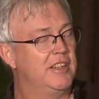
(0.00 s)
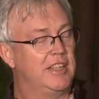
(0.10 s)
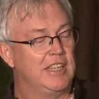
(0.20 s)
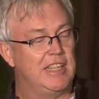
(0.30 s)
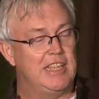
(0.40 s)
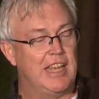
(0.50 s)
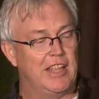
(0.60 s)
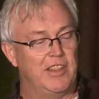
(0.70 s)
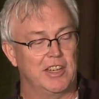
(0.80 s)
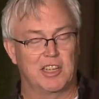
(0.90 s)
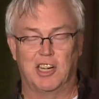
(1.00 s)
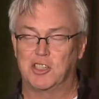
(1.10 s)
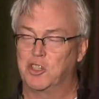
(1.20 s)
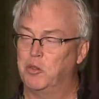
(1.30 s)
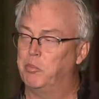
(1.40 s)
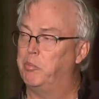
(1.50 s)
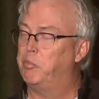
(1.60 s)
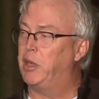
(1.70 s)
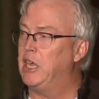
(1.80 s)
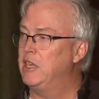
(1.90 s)
He had that custom
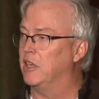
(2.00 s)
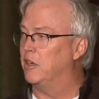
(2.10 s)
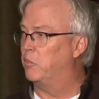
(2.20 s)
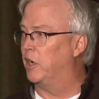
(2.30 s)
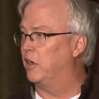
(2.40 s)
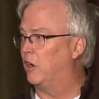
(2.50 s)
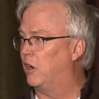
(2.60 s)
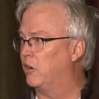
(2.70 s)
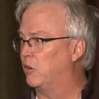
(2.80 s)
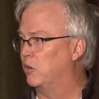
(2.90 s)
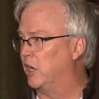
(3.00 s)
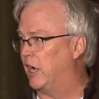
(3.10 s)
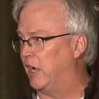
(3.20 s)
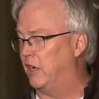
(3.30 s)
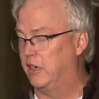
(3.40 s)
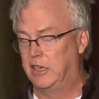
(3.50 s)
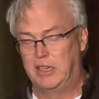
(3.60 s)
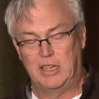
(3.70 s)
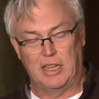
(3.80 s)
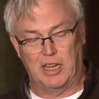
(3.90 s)
painted by an auto guy,
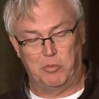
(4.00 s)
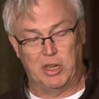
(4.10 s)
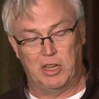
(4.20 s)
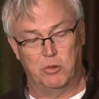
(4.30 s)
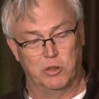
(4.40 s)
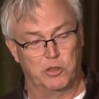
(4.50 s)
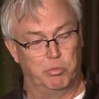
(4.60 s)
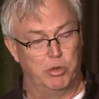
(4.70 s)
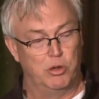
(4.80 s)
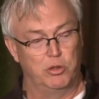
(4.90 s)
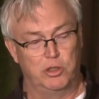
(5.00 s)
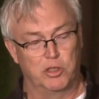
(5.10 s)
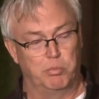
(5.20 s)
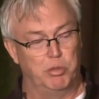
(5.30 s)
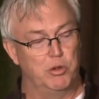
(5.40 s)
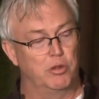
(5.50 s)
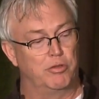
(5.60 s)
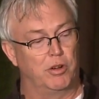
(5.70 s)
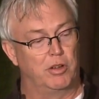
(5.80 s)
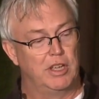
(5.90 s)
and I mean, it was just
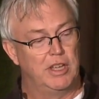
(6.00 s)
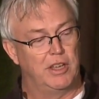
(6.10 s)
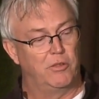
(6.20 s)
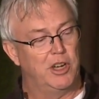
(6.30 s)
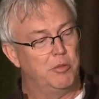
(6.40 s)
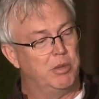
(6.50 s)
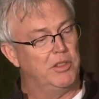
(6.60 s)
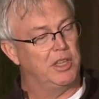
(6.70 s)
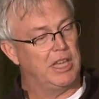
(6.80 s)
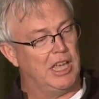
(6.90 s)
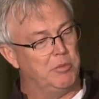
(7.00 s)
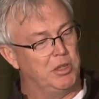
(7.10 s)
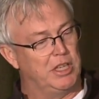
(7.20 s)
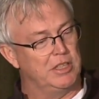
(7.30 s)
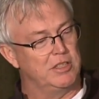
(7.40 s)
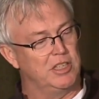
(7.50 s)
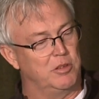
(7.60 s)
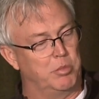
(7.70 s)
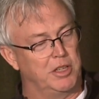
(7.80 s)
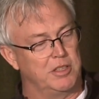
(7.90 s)
beautiful. And right up by the cab, you can't see
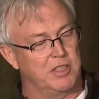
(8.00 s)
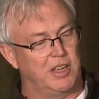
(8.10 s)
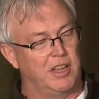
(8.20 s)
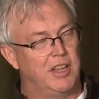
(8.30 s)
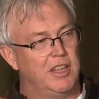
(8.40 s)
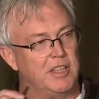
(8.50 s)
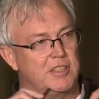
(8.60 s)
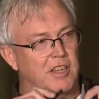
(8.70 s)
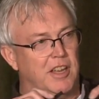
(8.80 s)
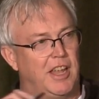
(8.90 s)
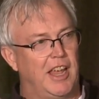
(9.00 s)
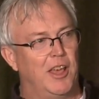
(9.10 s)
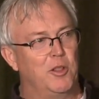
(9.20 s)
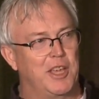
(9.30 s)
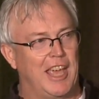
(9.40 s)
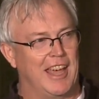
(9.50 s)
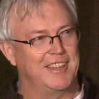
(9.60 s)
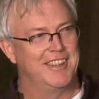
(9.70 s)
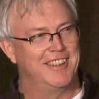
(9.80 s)
it, but it said Hellcat.